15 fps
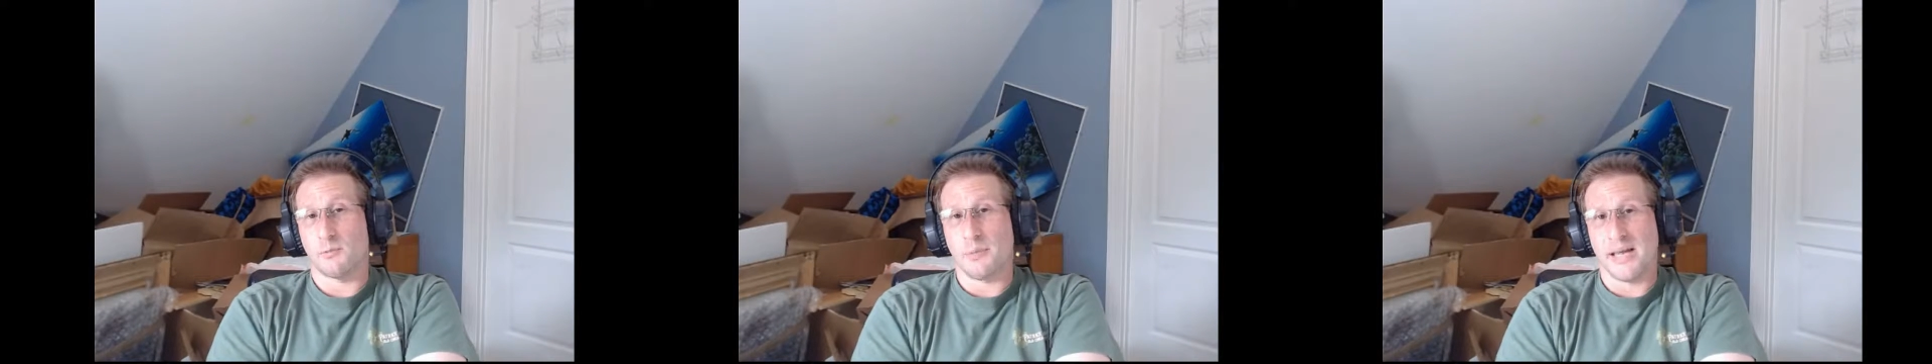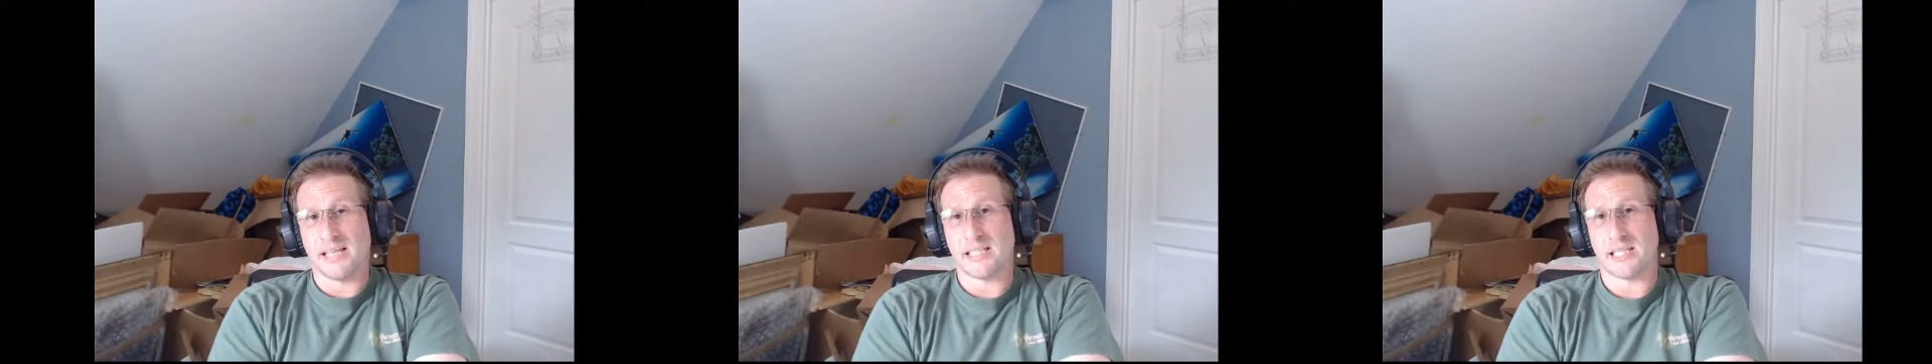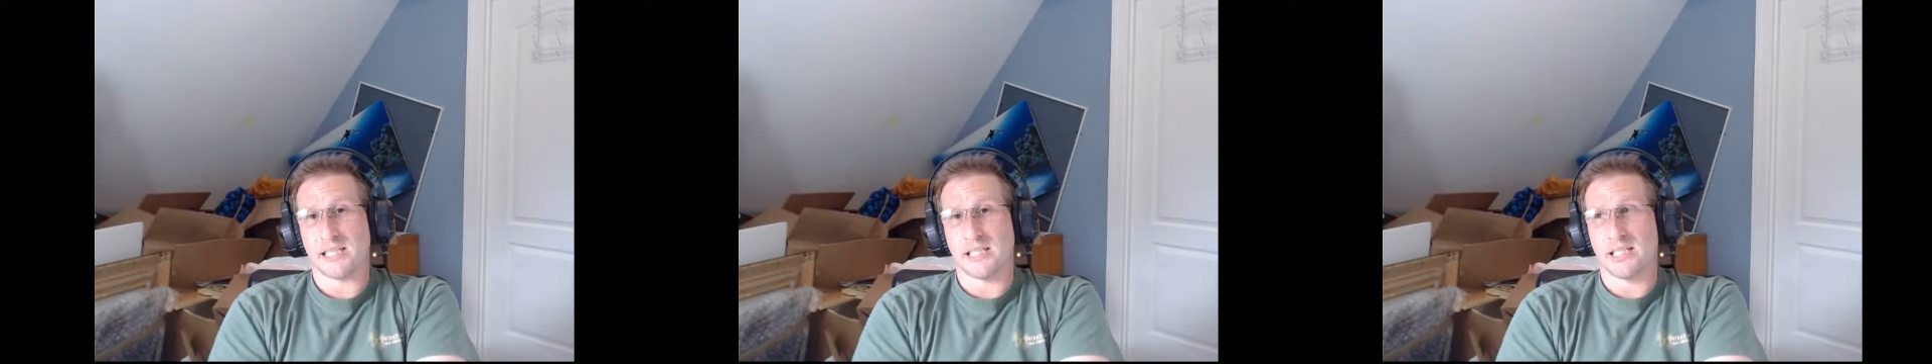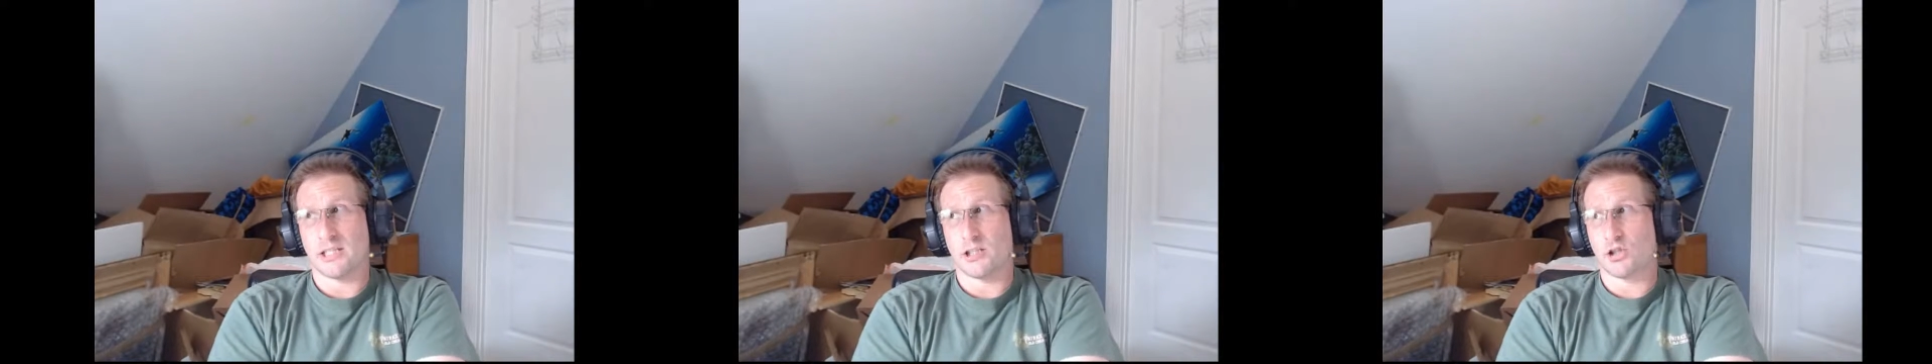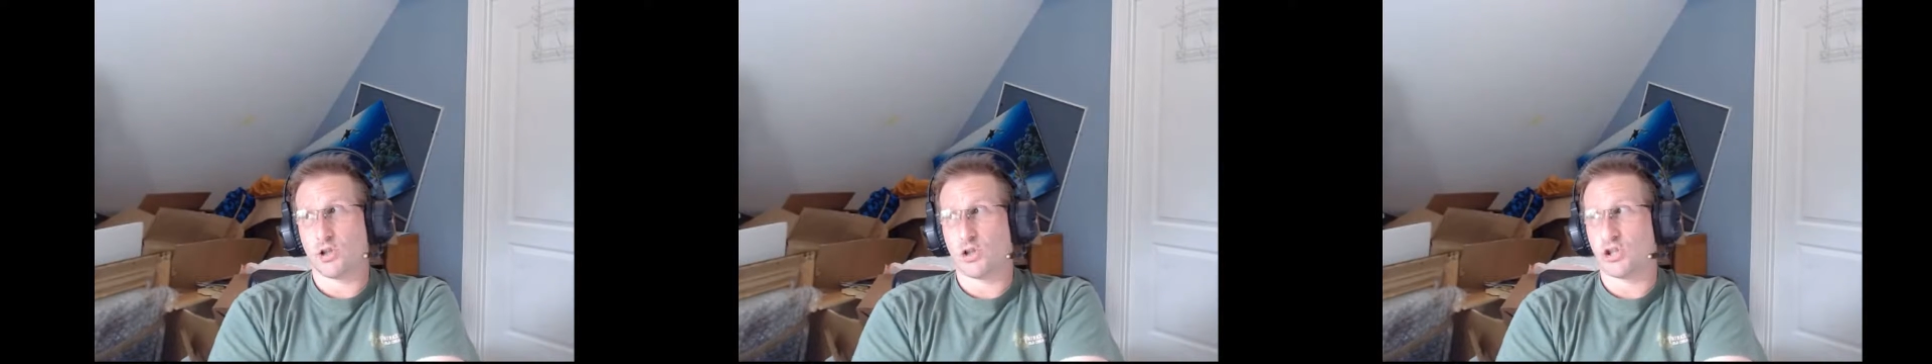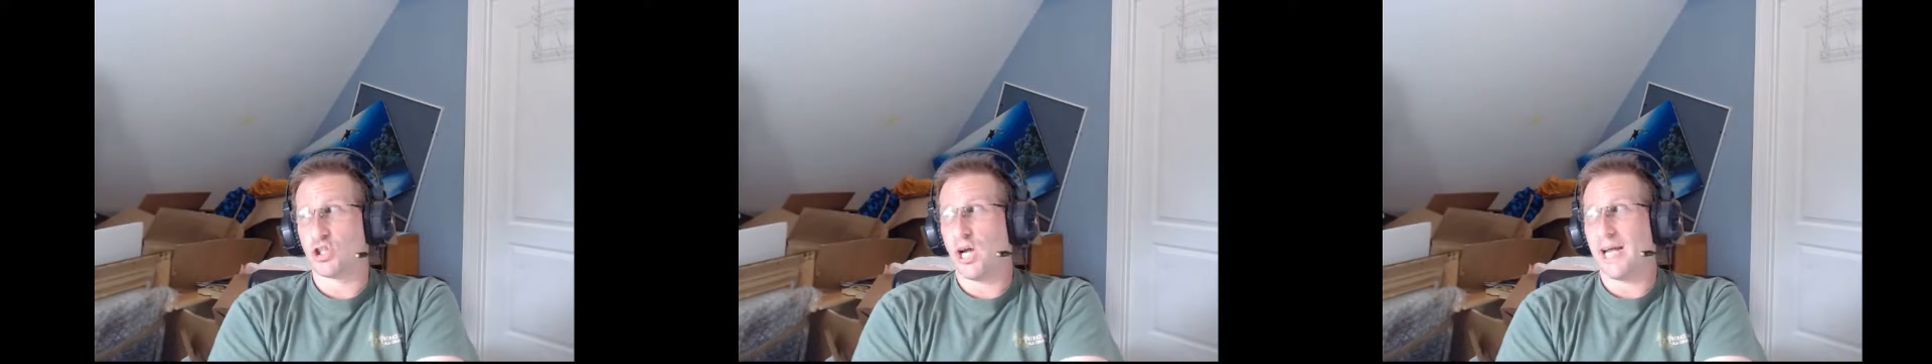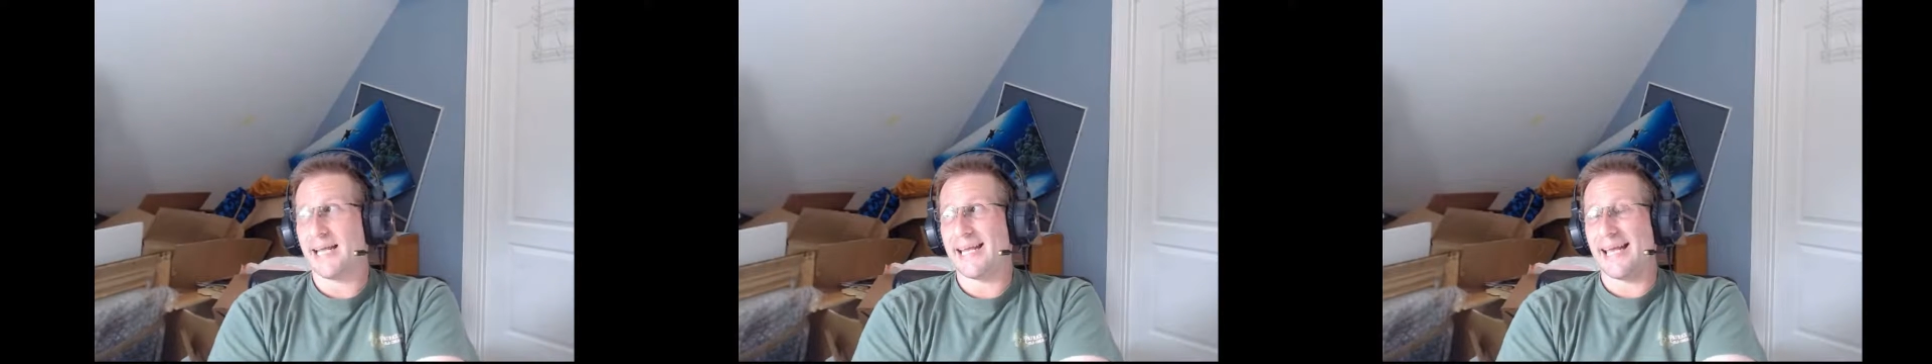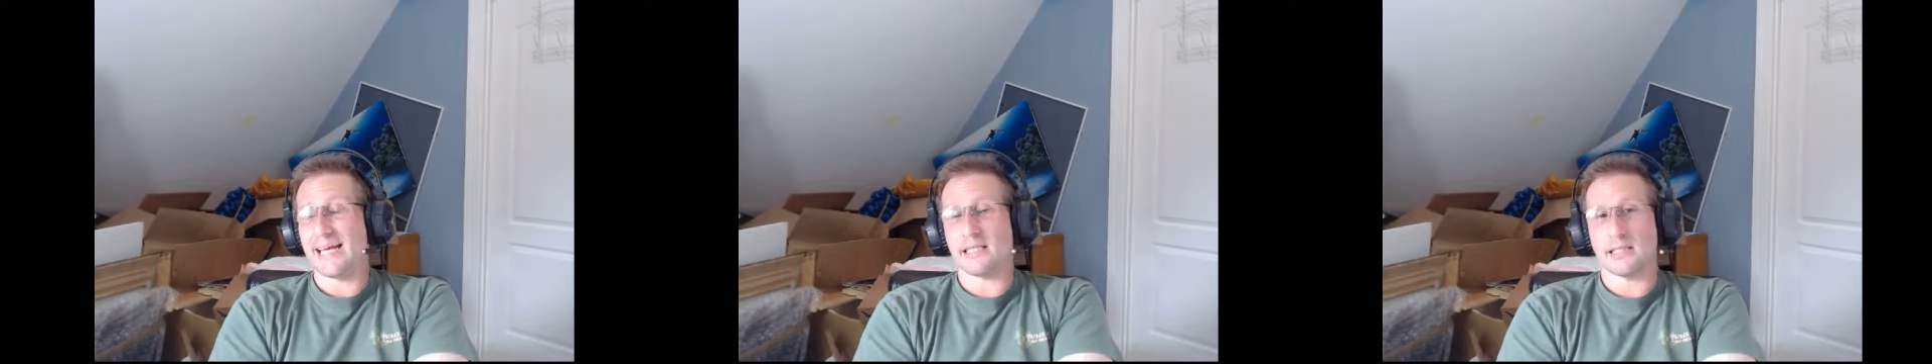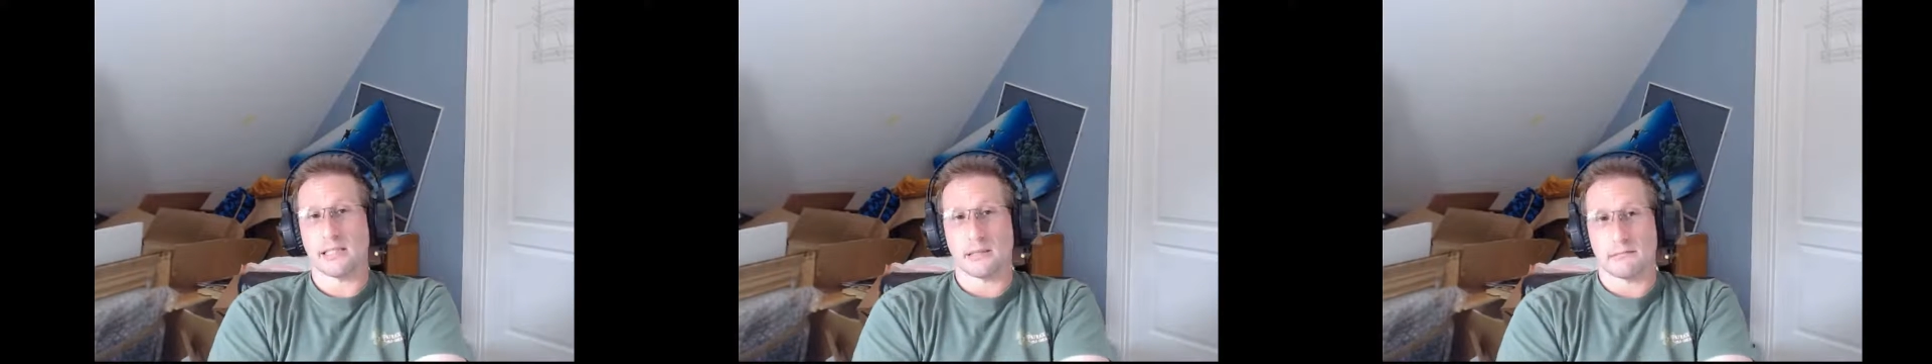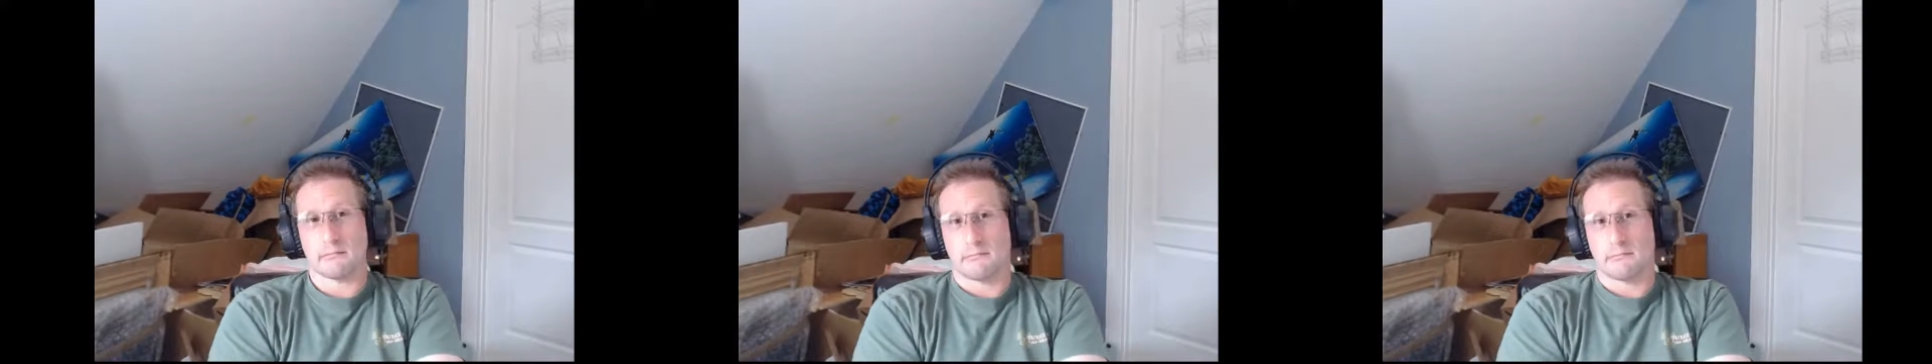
basically gigantic,